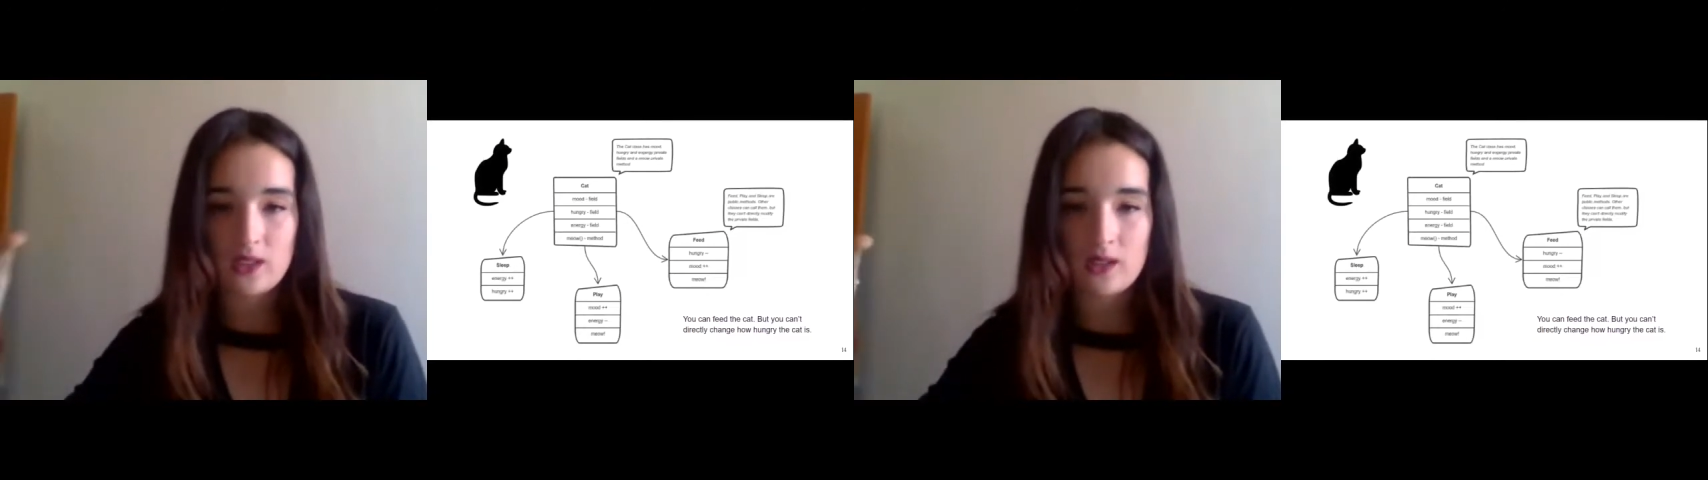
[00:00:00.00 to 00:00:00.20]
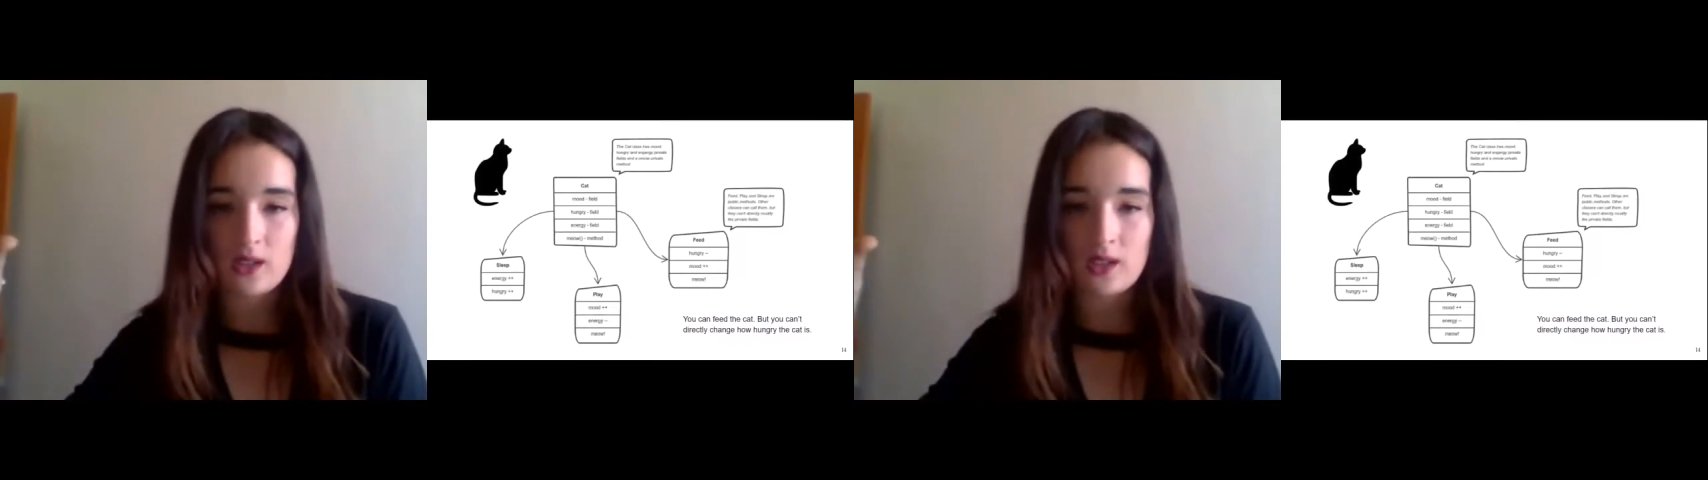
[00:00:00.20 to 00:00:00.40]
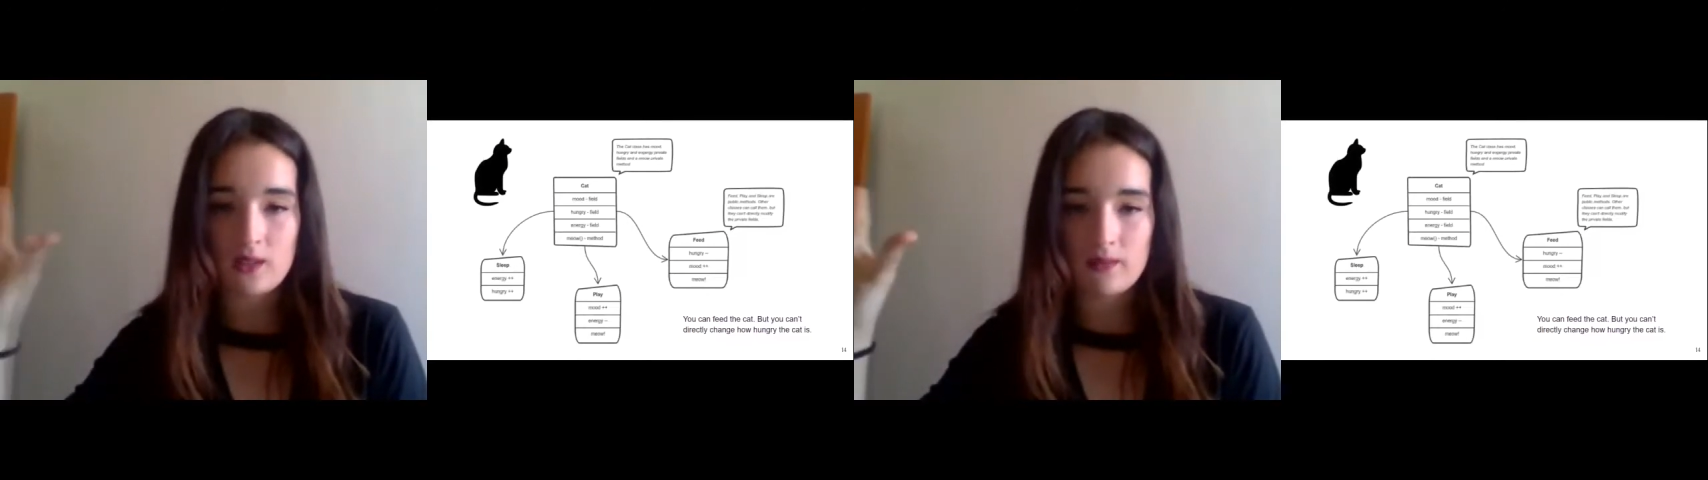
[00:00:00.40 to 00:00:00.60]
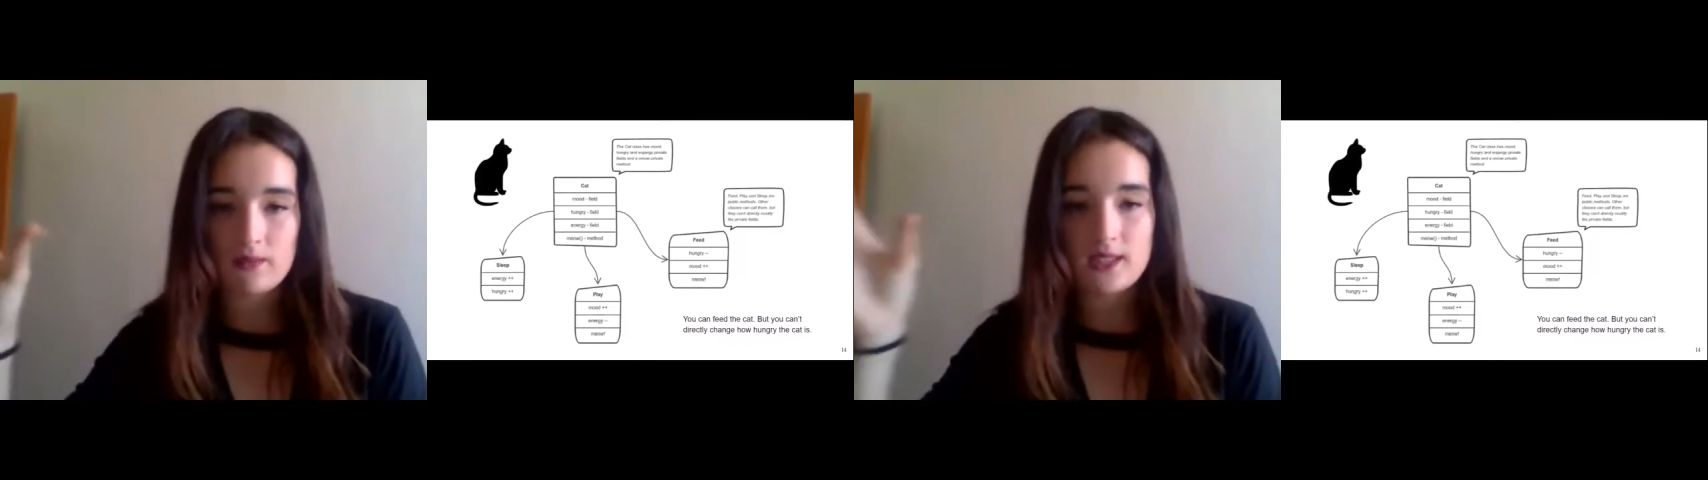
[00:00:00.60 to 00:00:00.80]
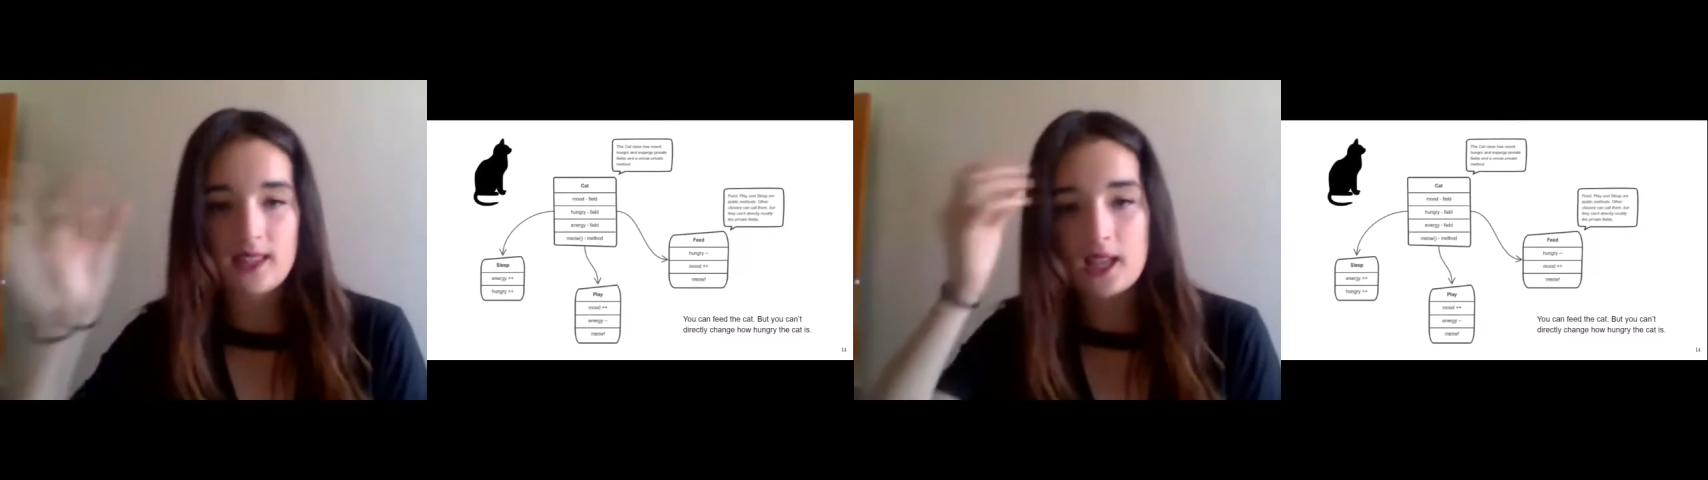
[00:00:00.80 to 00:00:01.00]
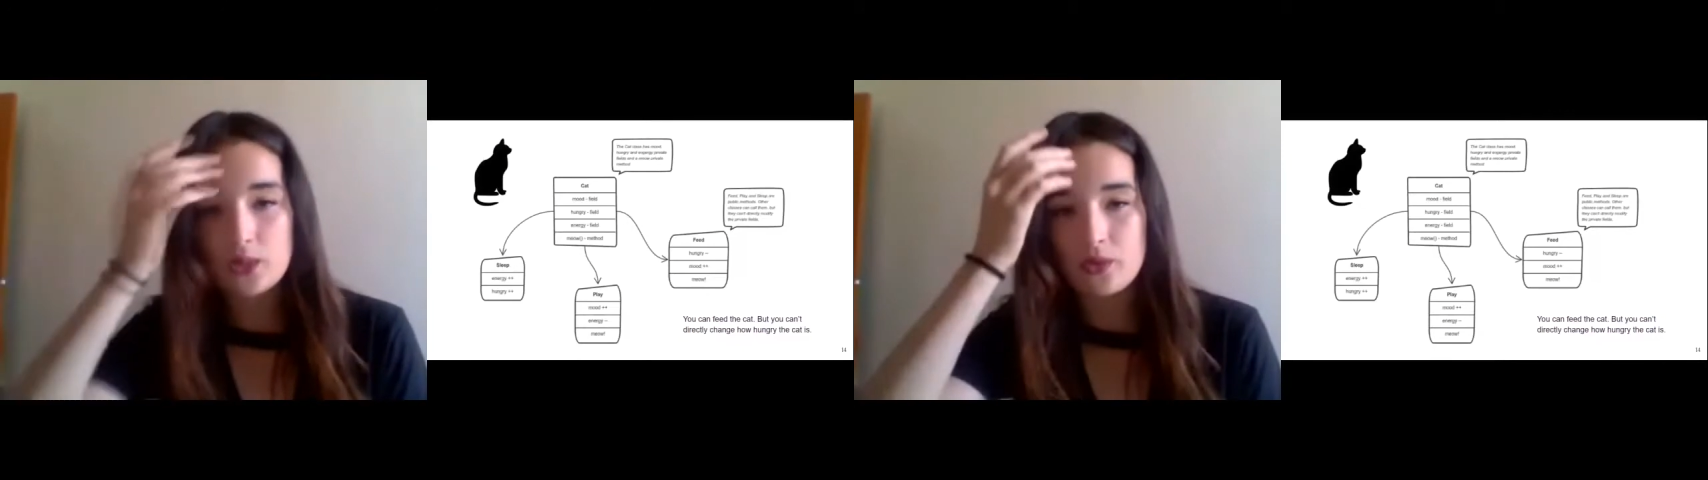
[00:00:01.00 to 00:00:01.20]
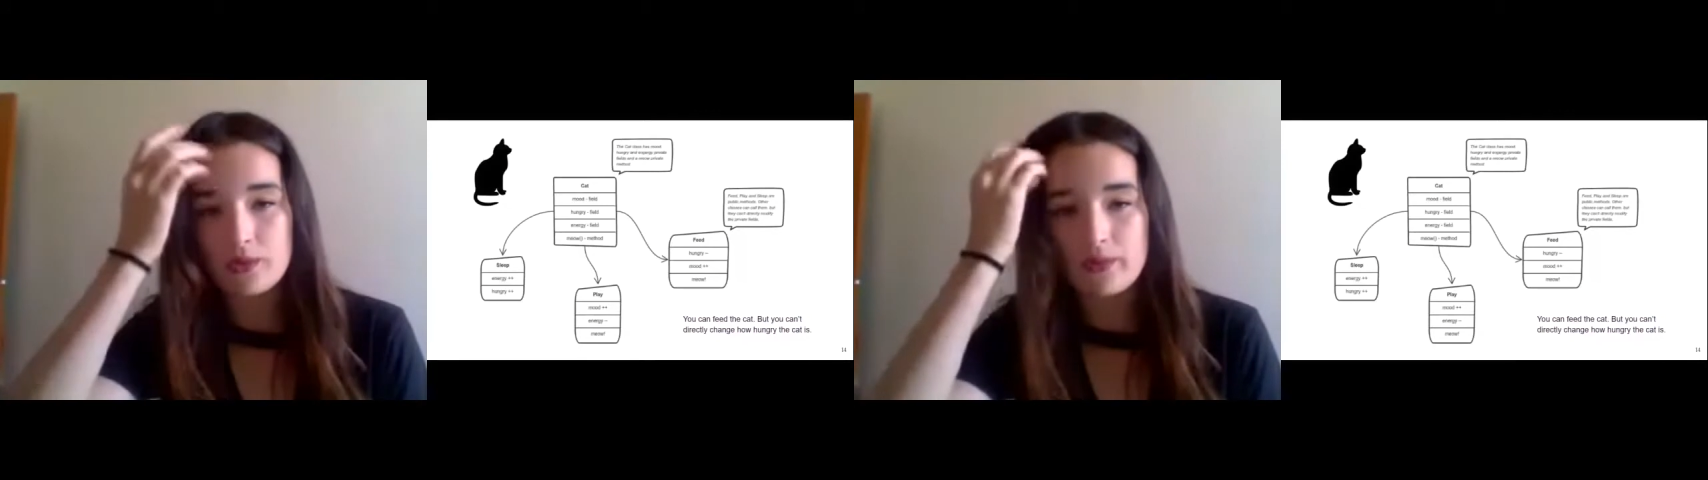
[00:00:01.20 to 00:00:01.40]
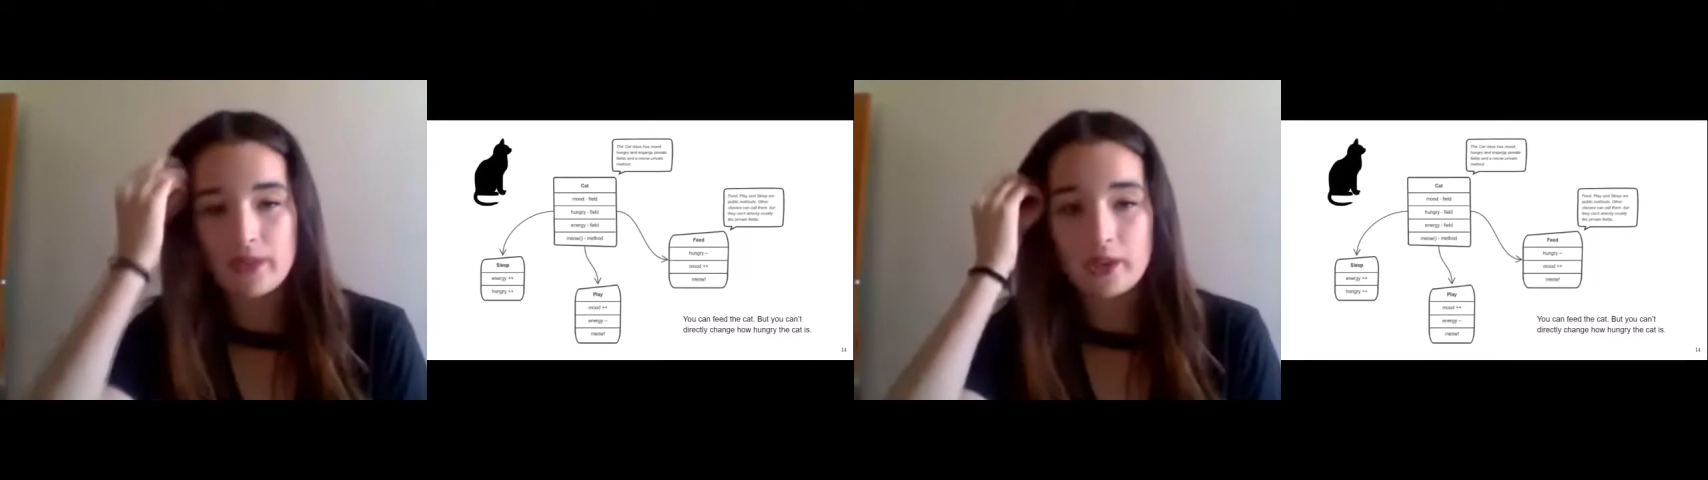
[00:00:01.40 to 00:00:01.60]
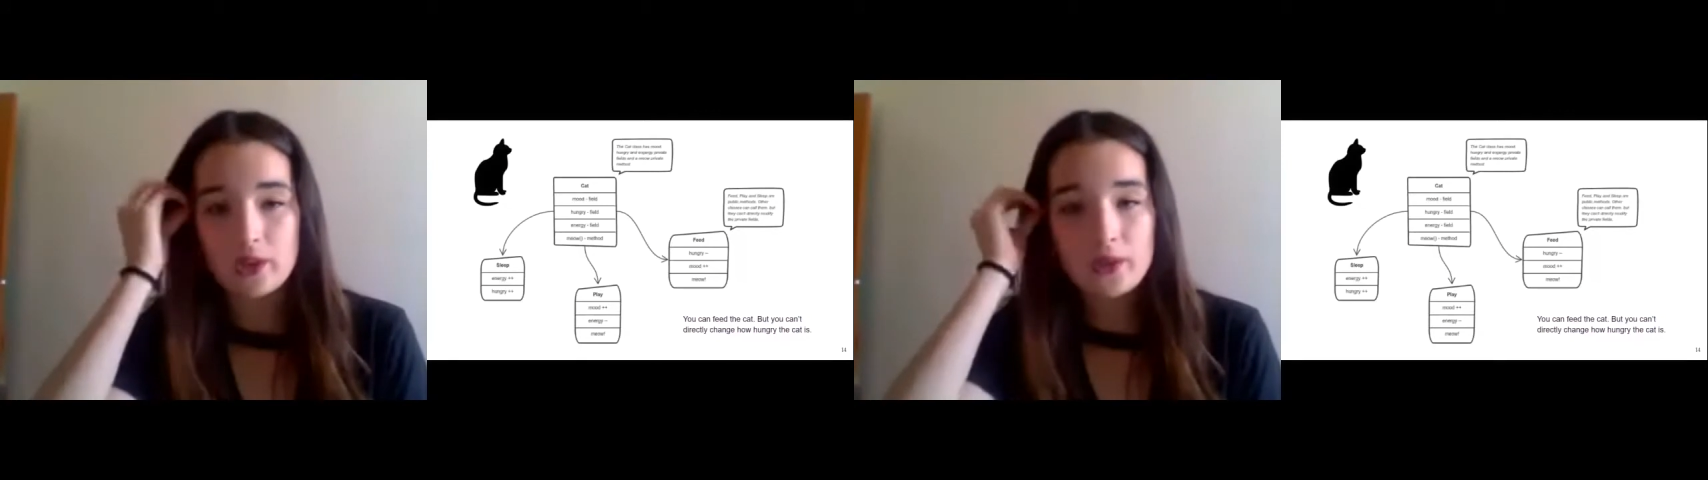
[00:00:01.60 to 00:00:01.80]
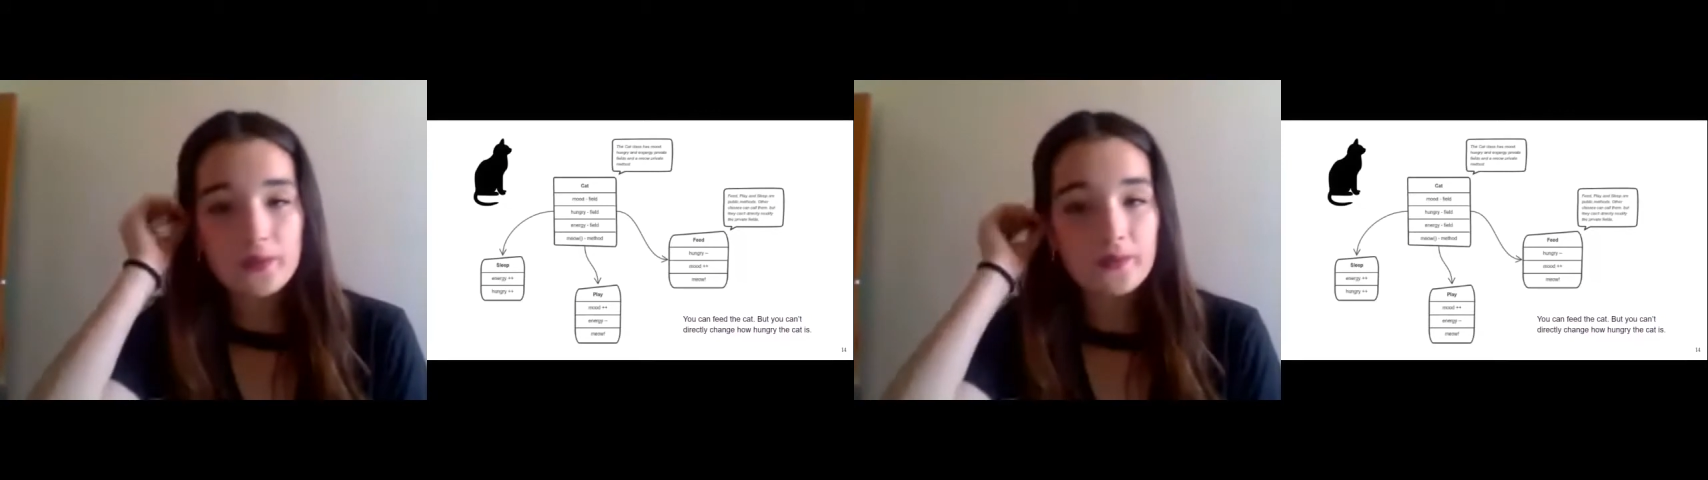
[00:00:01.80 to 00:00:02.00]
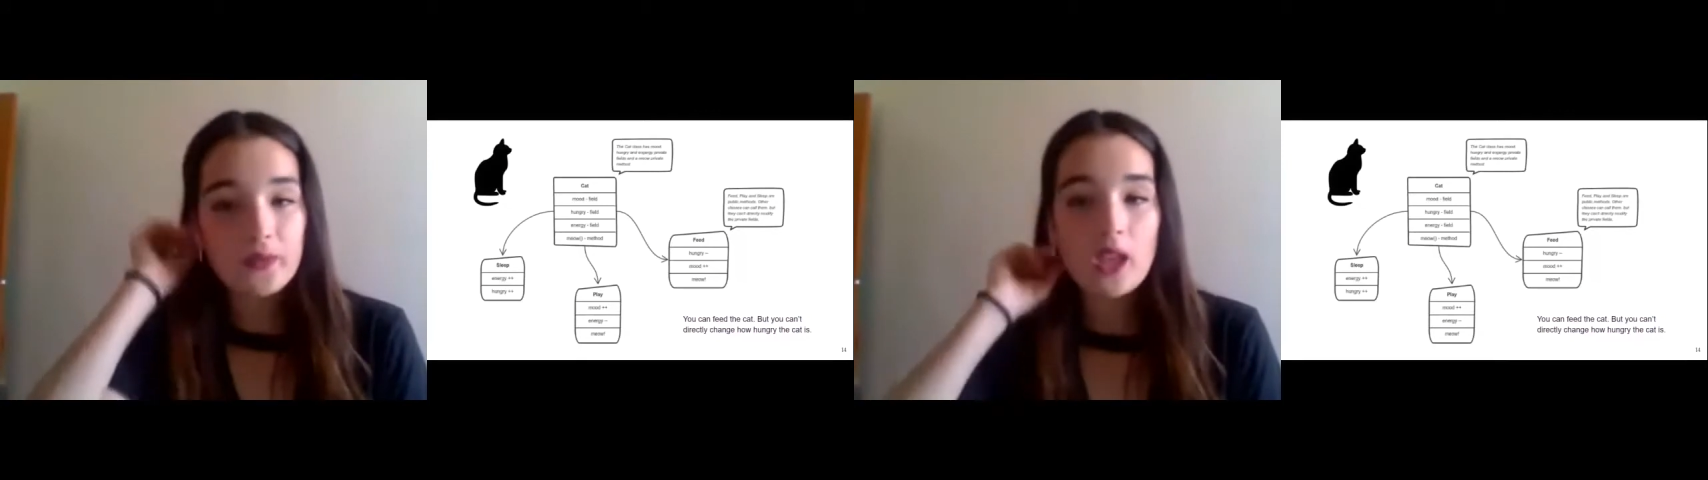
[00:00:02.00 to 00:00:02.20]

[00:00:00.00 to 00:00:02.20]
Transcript: the slides will be bigger.